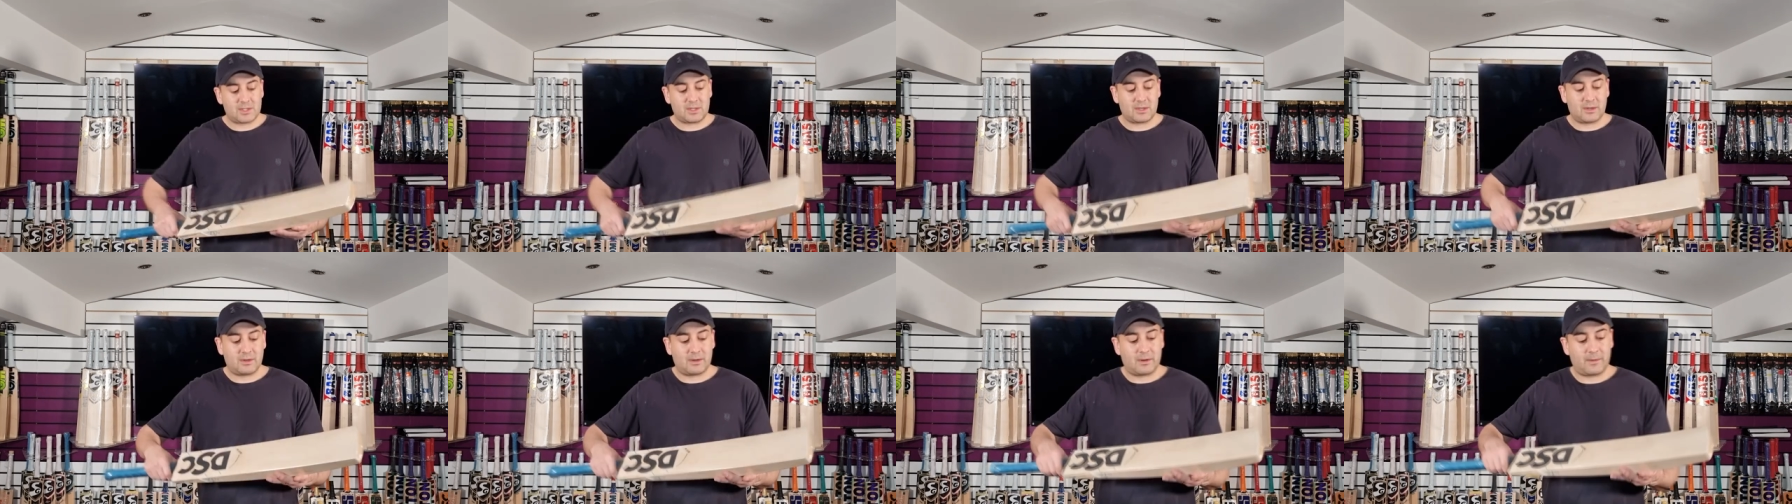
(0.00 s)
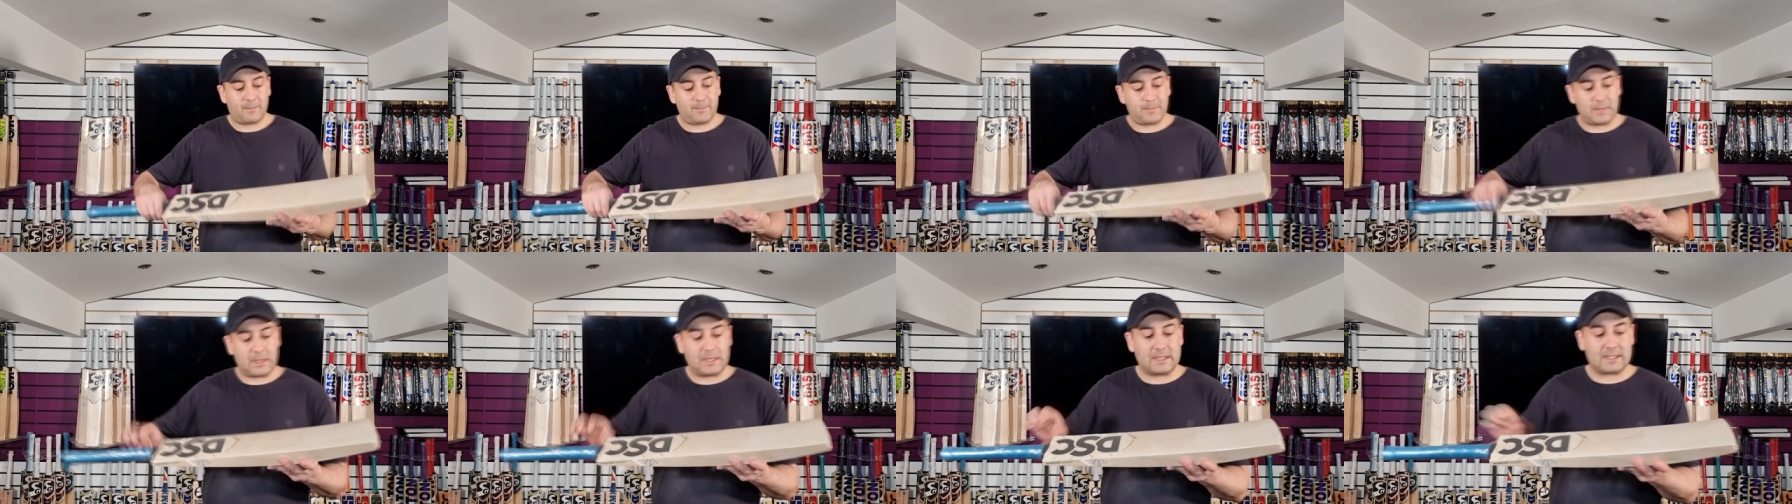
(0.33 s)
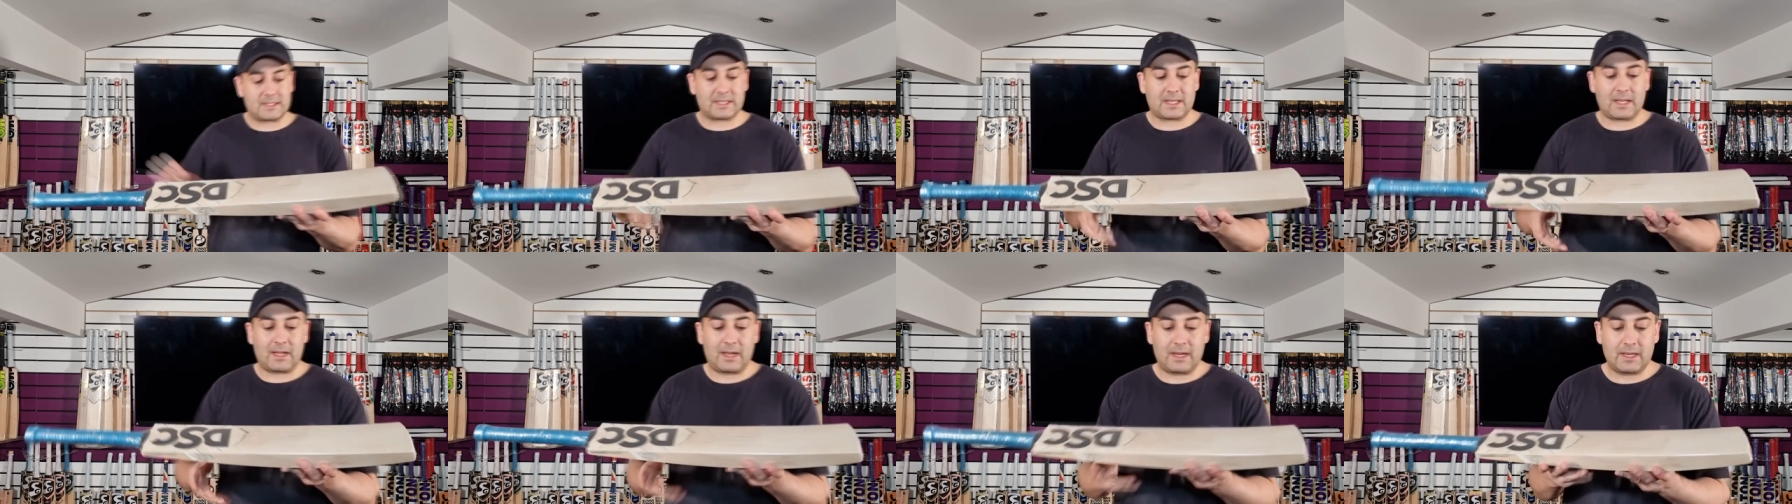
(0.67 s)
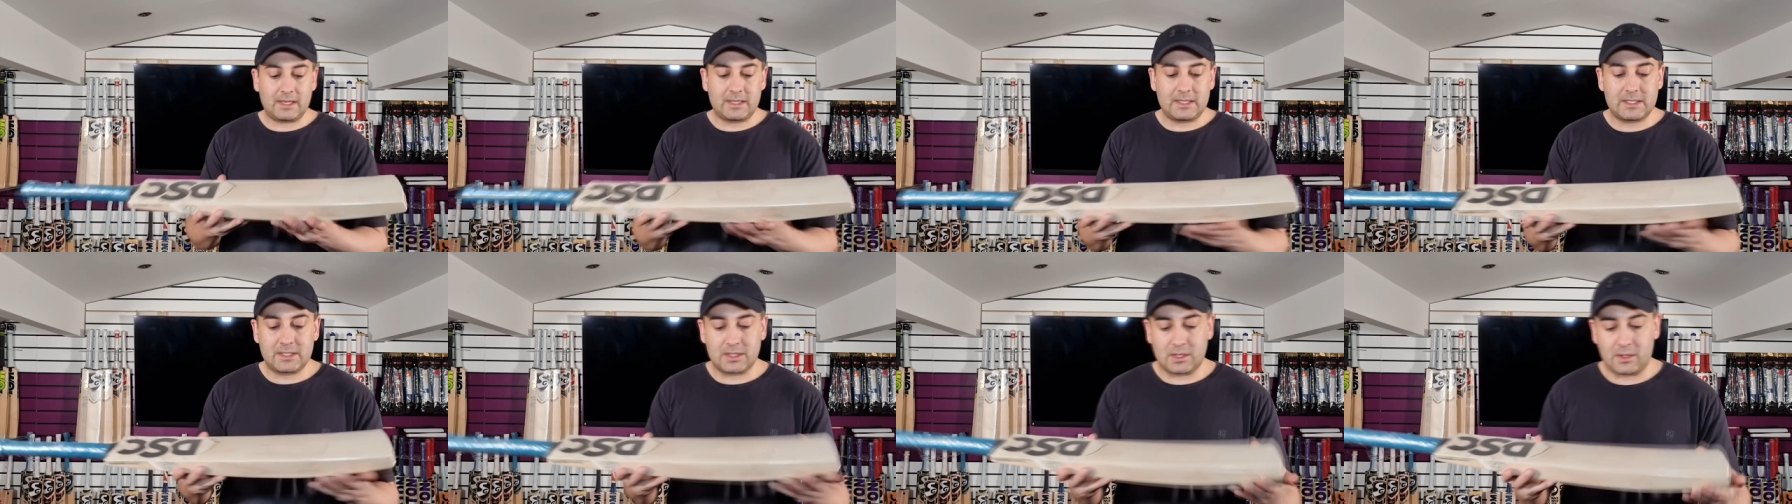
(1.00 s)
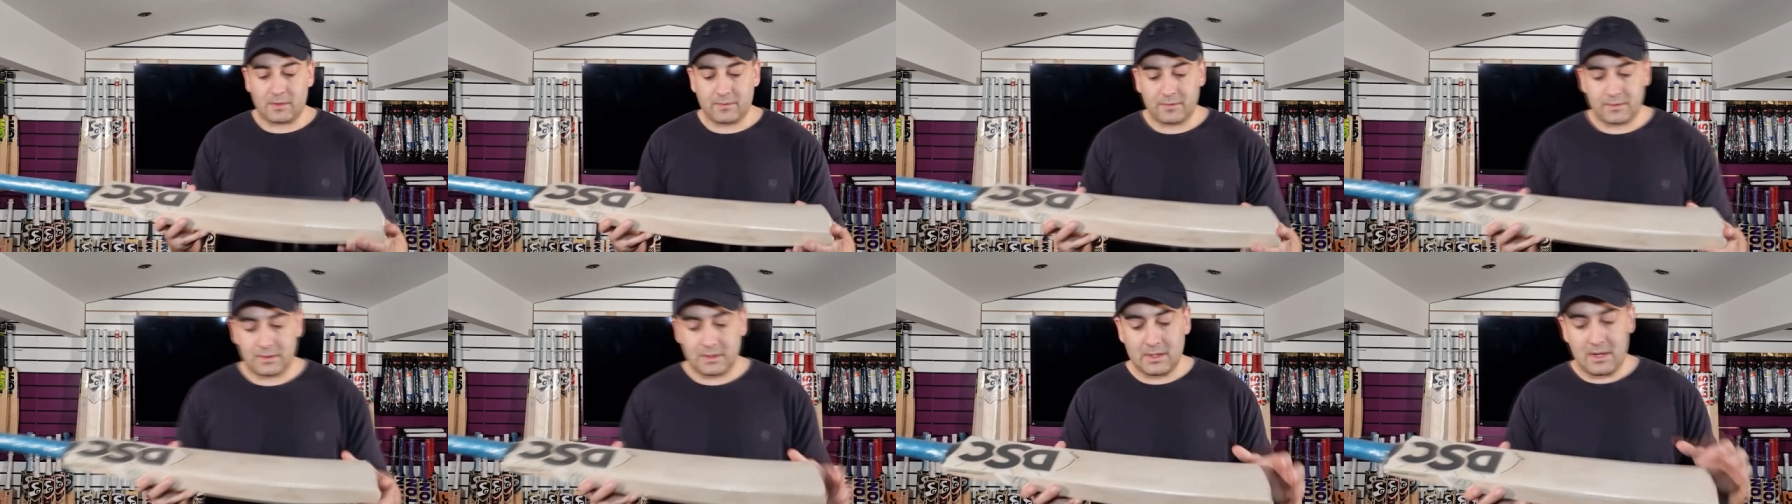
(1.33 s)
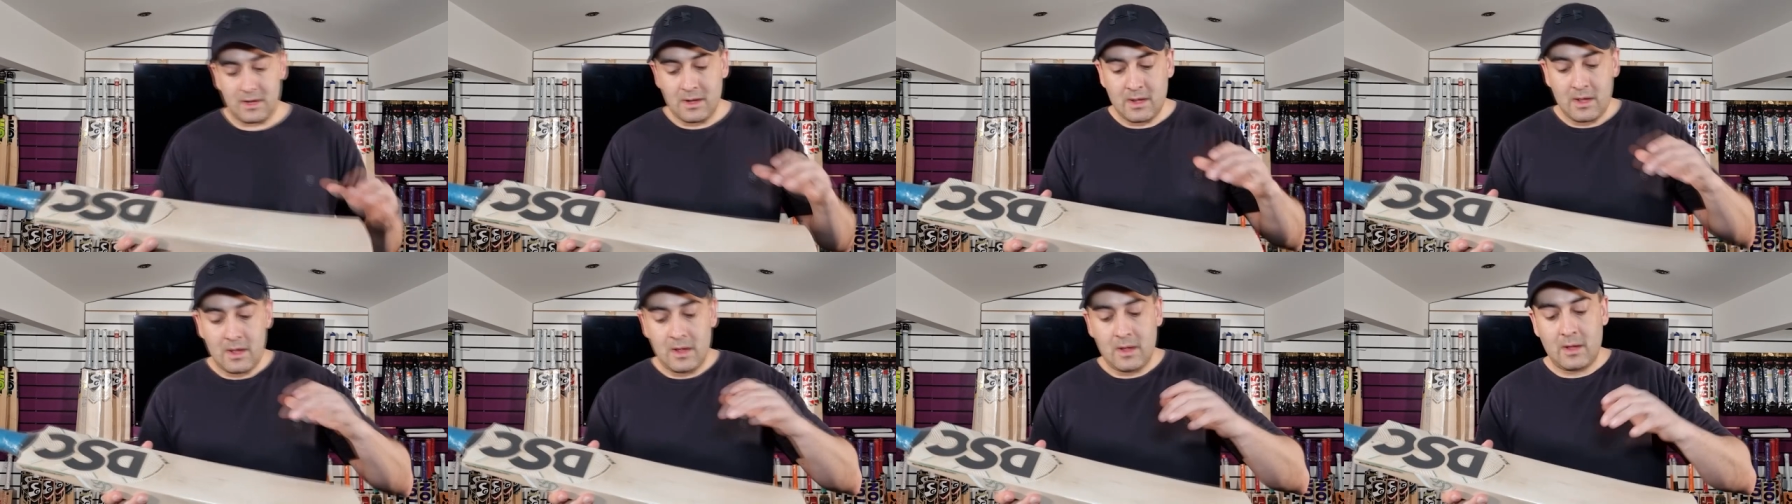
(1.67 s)
so it's slightly
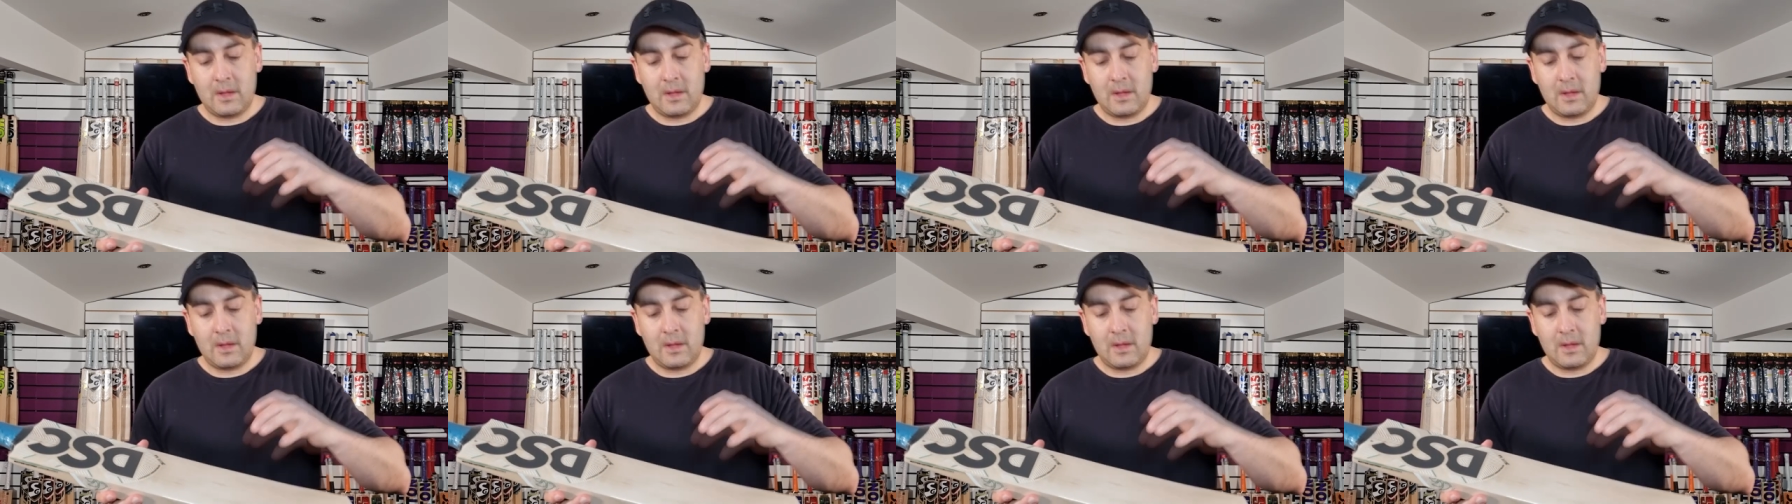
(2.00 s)
softer,